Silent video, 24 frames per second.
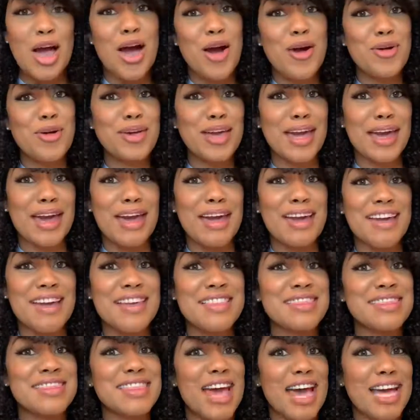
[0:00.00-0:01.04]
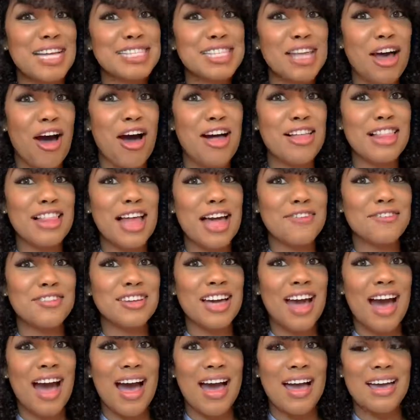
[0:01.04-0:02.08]
Okay, that's all I've
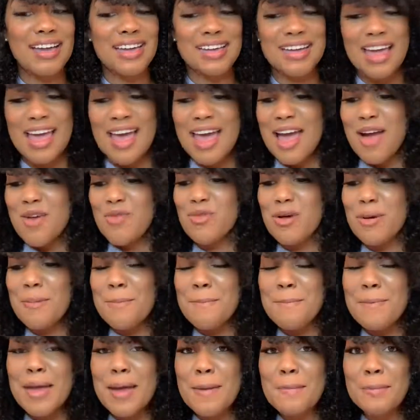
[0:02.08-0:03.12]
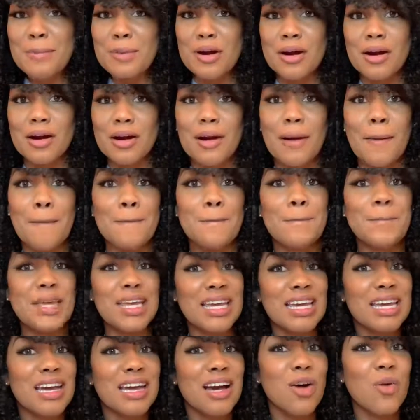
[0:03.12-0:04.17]
got. Remember,
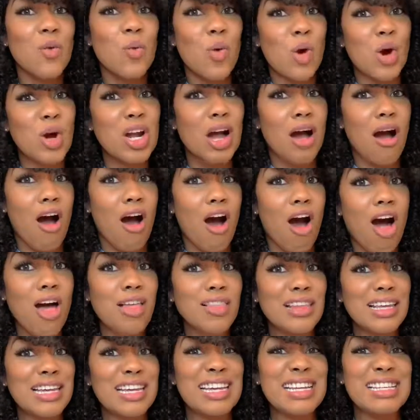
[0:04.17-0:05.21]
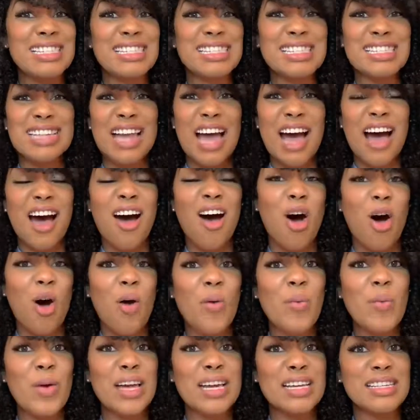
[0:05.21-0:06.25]
being a workaholic is not
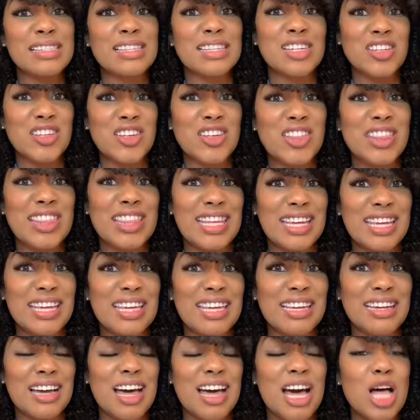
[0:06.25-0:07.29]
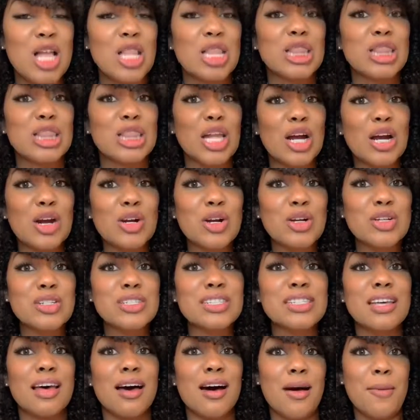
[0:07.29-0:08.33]
always a good thing.
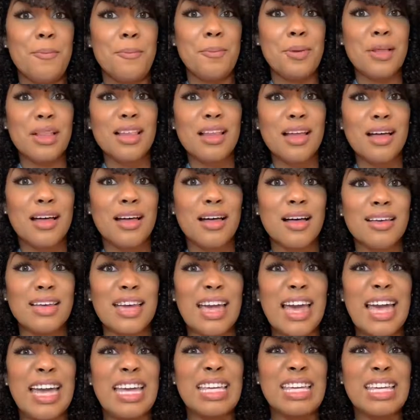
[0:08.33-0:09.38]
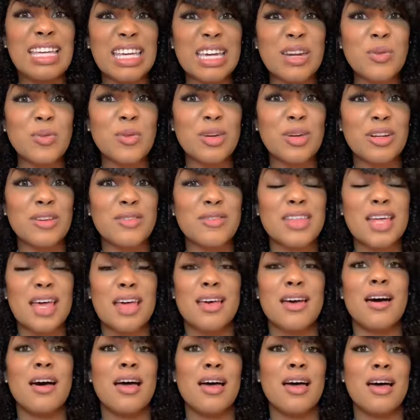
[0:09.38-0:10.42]
Learn to unplug and get rid of
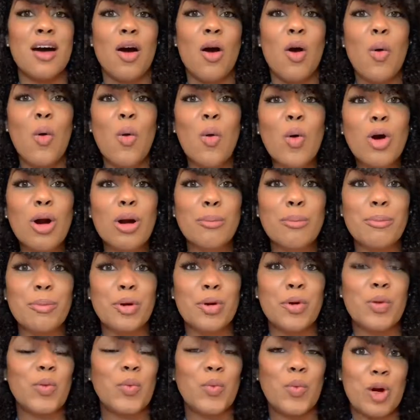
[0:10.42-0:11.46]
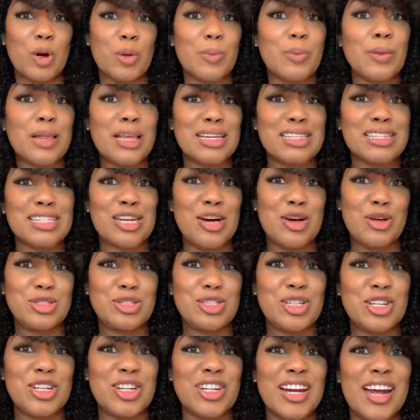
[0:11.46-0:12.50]
that horrible workplace
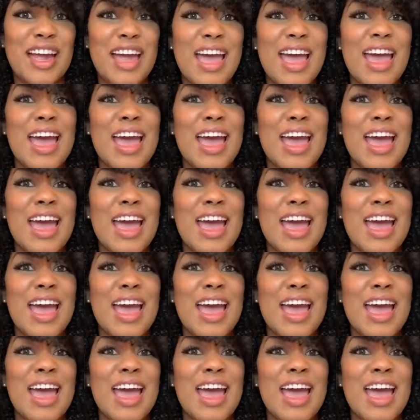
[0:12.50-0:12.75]
culture.